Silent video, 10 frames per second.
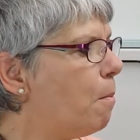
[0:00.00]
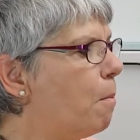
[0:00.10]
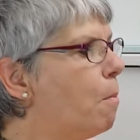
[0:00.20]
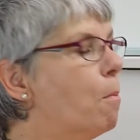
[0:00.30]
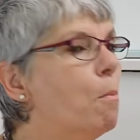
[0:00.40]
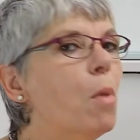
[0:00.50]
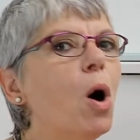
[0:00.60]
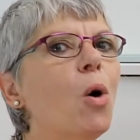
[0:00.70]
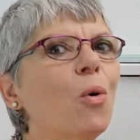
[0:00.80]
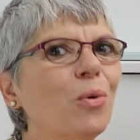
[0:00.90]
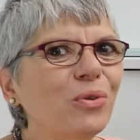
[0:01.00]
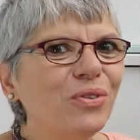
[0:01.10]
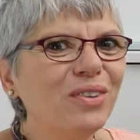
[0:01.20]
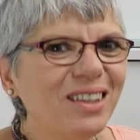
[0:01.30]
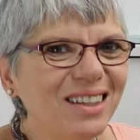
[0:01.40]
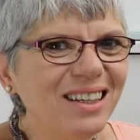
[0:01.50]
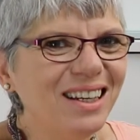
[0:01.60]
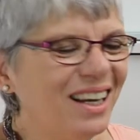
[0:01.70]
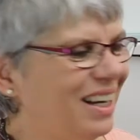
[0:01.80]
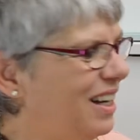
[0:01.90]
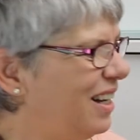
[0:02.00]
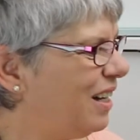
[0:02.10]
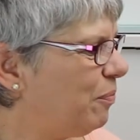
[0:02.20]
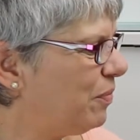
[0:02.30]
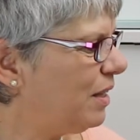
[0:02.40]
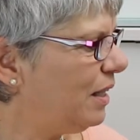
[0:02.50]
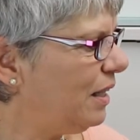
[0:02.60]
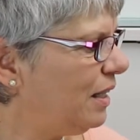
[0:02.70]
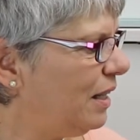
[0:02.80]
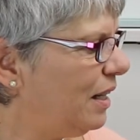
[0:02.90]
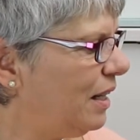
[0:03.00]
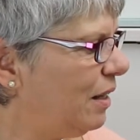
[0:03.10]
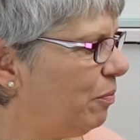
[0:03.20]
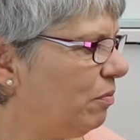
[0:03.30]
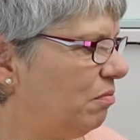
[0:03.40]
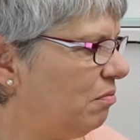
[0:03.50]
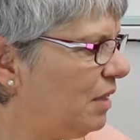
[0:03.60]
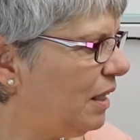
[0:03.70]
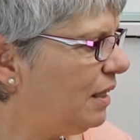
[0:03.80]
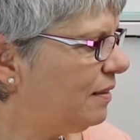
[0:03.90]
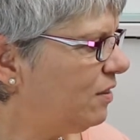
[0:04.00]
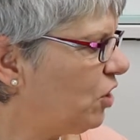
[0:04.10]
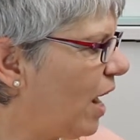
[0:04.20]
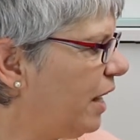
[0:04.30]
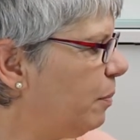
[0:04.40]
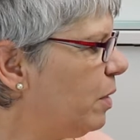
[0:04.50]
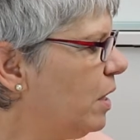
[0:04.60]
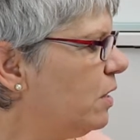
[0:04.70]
most in its type.